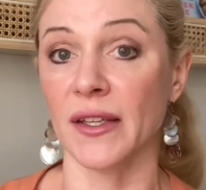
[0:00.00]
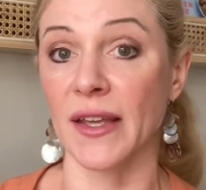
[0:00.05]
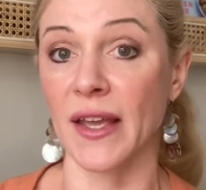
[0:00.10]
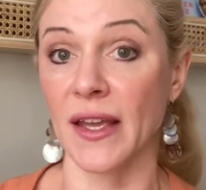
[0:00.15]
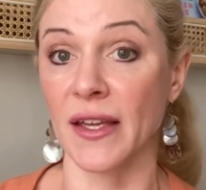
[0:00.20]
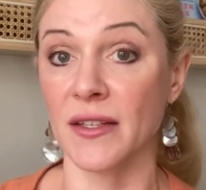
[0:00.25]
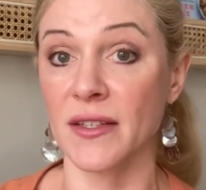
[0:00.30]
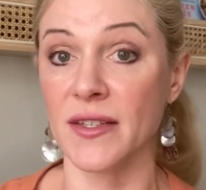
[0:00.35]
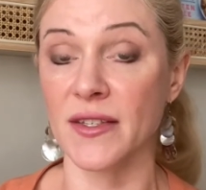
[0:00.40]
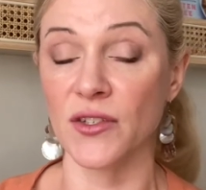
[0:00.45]

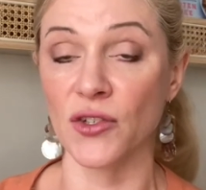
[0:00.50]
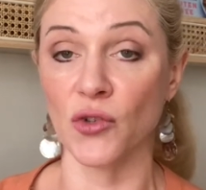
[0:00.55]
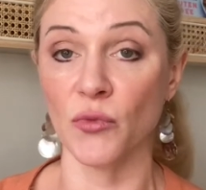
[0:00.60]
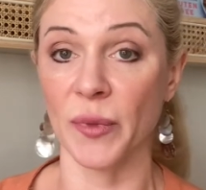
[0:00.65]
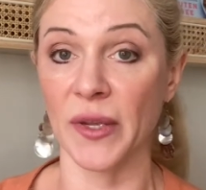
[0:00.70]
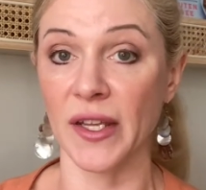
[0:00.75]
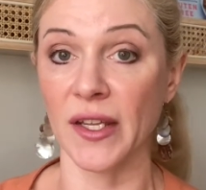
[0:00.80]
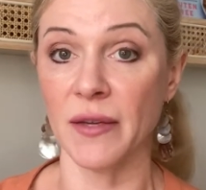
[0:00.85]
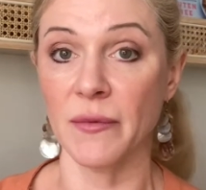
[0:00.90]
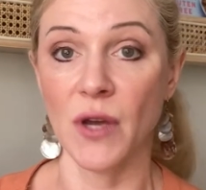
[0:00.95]
can still
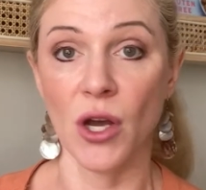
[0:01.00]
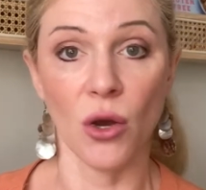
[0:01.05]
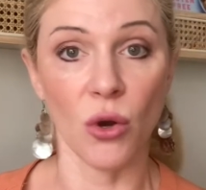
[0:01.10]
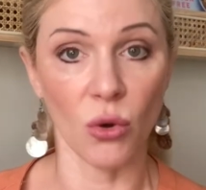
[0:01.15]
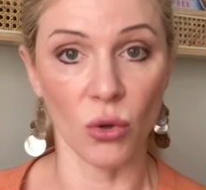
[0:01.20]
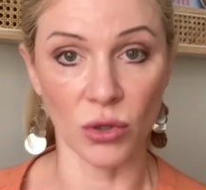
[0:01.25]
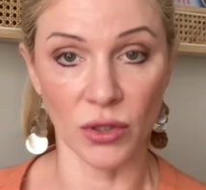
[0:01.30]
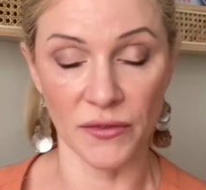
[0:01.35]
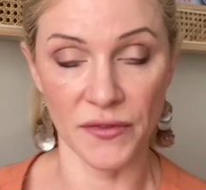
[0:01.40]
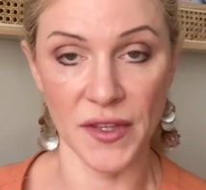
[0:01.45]
be
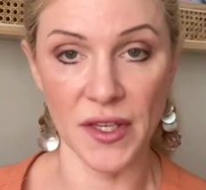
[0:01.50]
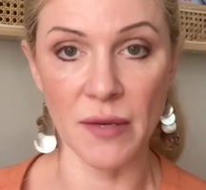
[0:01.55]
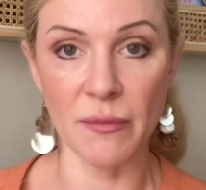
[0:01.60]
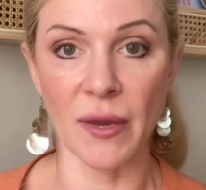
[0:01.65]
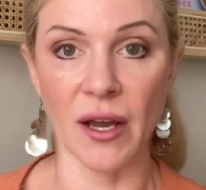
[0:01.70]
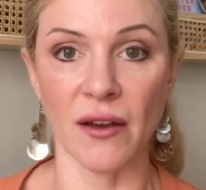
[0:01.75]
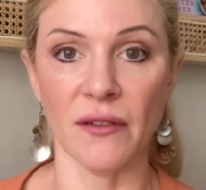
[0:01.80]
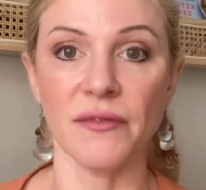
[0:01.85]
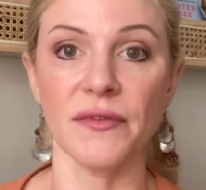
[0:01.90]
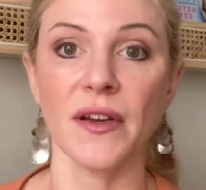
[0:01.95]
all of the
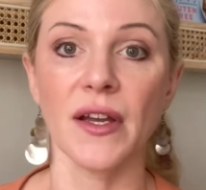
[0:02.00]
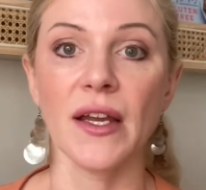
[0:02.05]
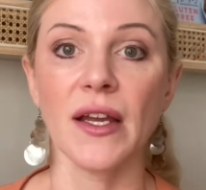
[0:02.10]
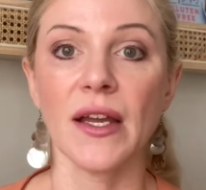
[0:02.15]
above.